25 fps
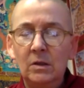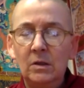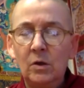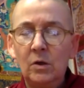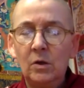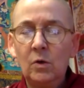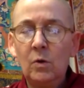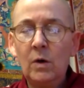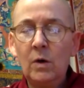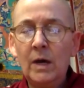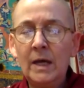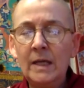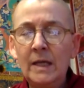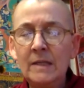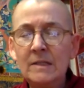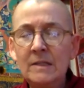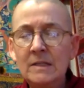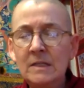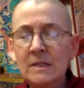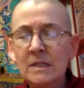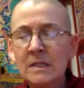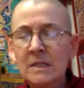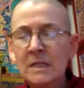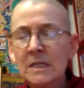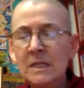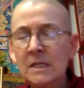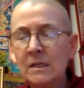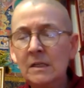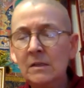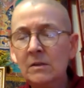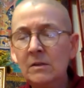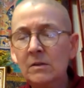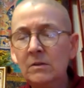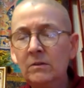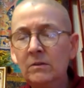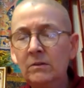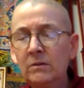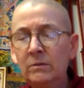quietening
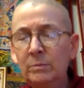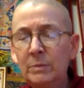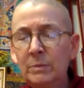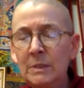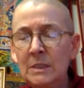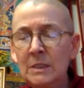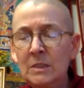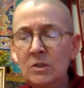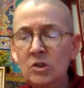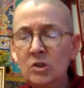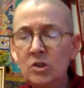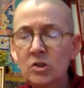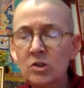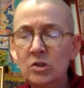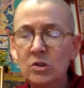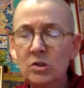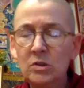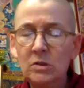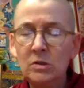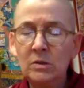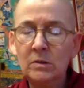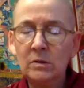the speech,